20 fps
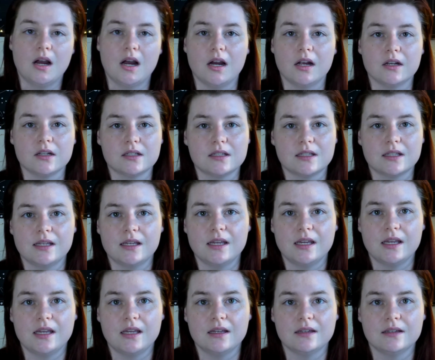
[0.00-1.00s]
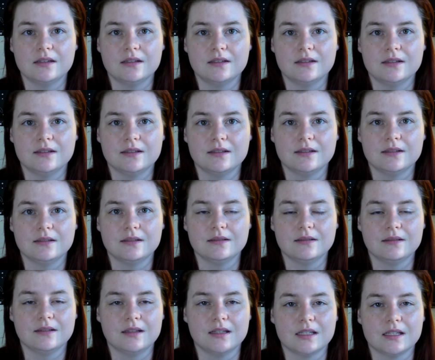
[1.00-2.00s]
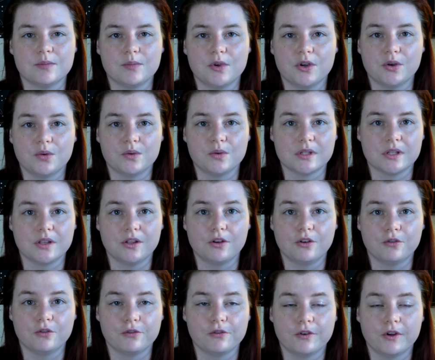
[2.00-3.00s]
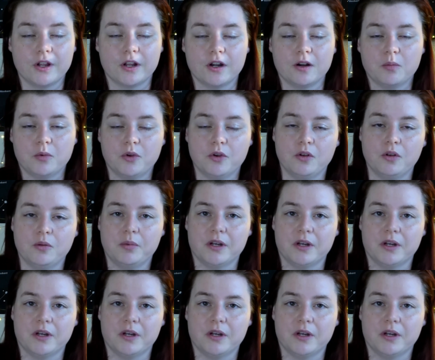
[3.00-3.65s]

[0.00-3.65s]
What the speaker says: Honestly, this book was a little forgettable,